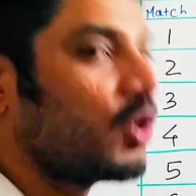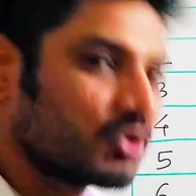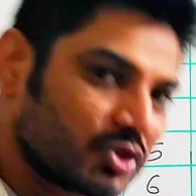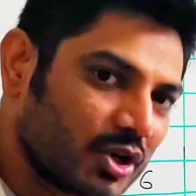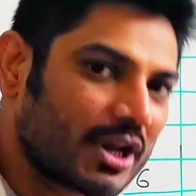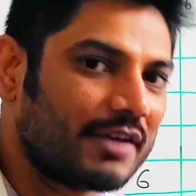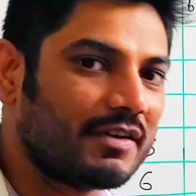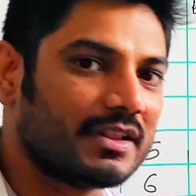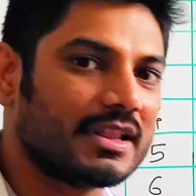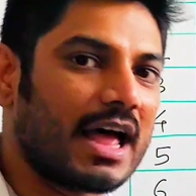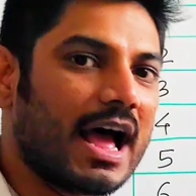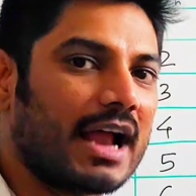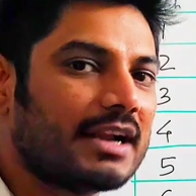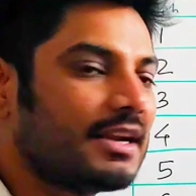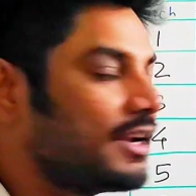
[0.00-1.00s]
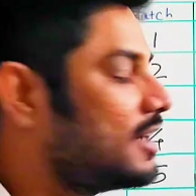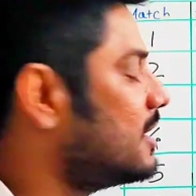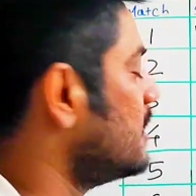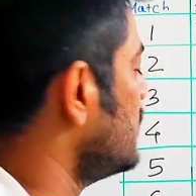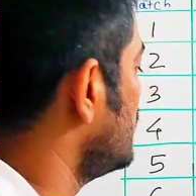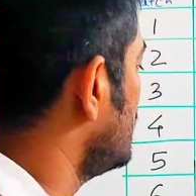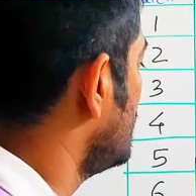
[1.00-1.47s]
also given that
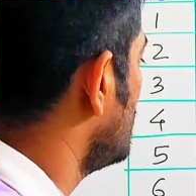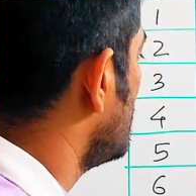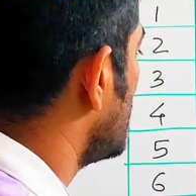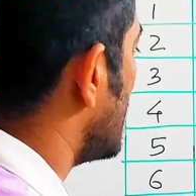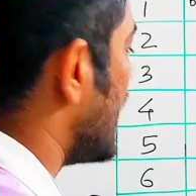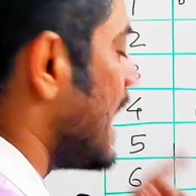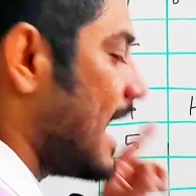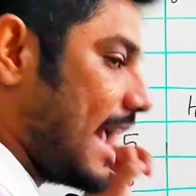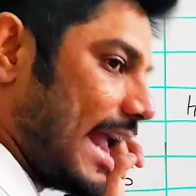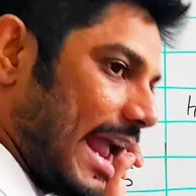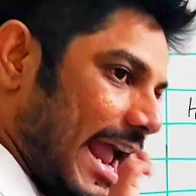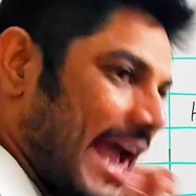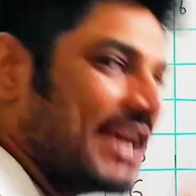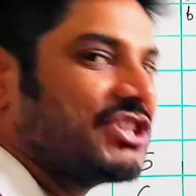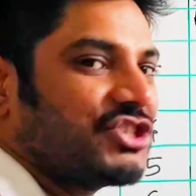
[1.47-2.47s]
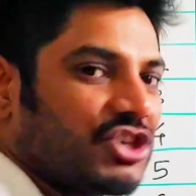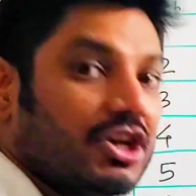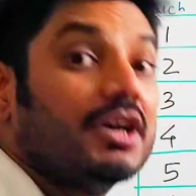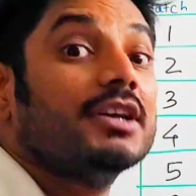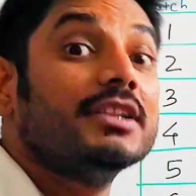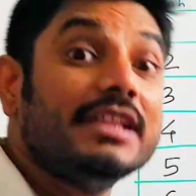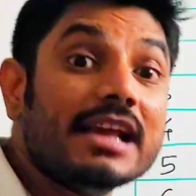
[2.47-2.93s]
H,
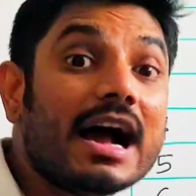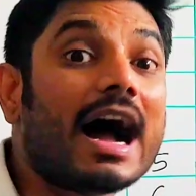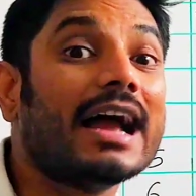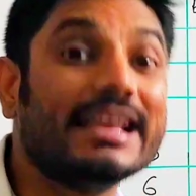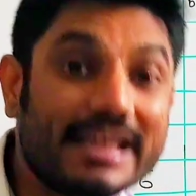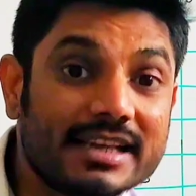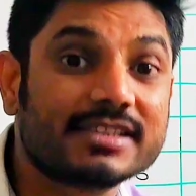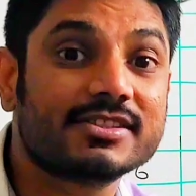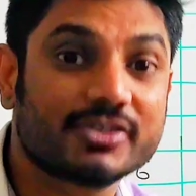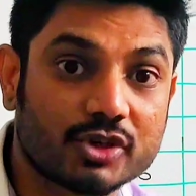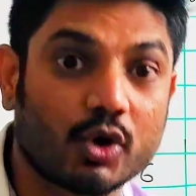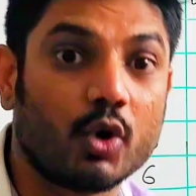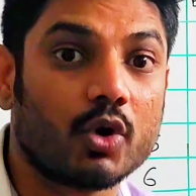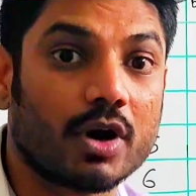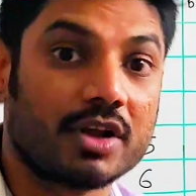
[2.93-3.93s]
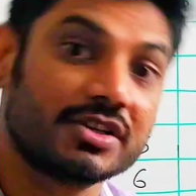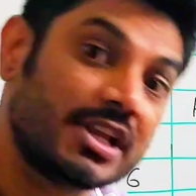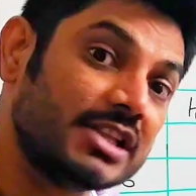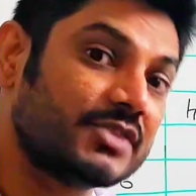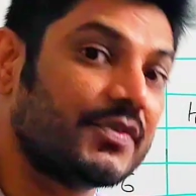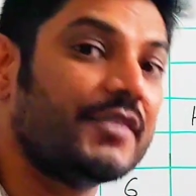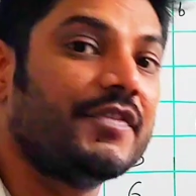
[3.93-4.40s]
the highest scorer,
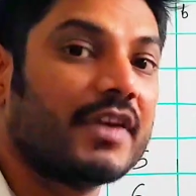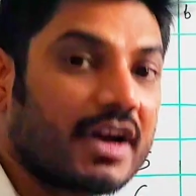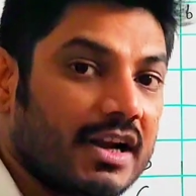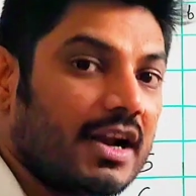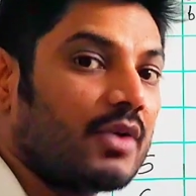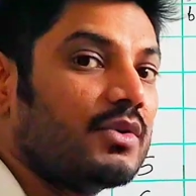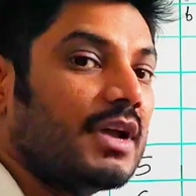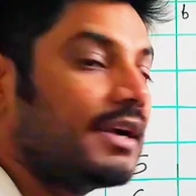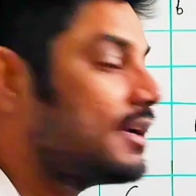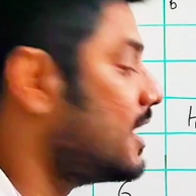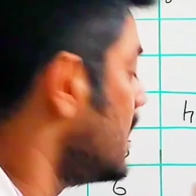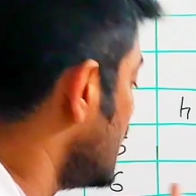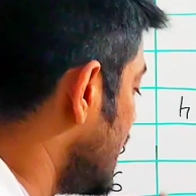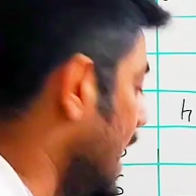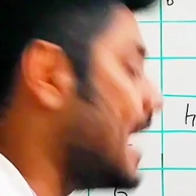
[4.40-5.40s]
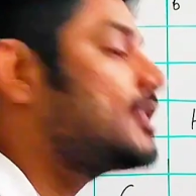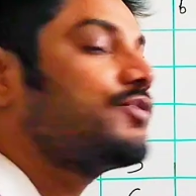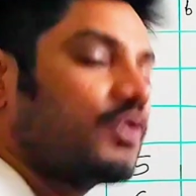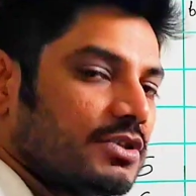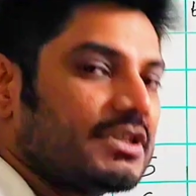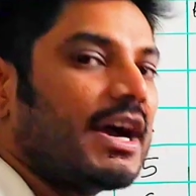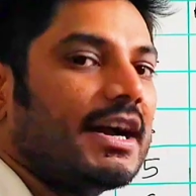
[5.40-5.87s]
since we figured out that H
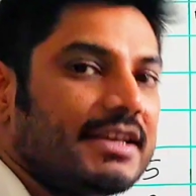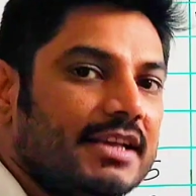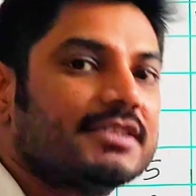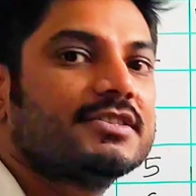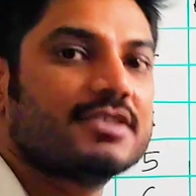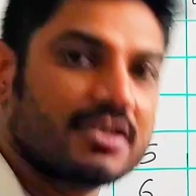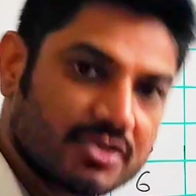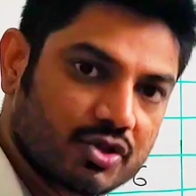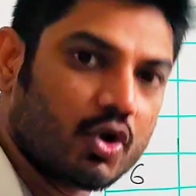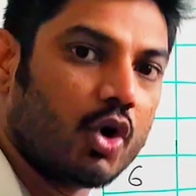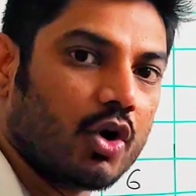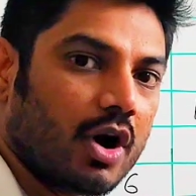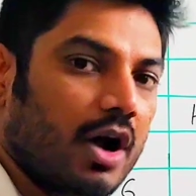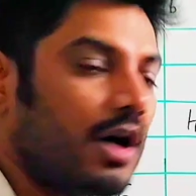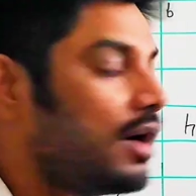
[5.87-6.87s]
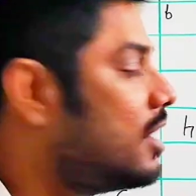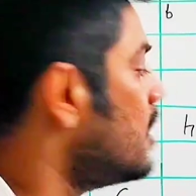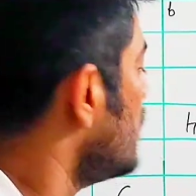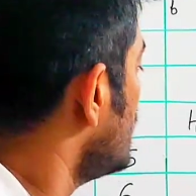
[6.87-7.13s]
was the highest scorer,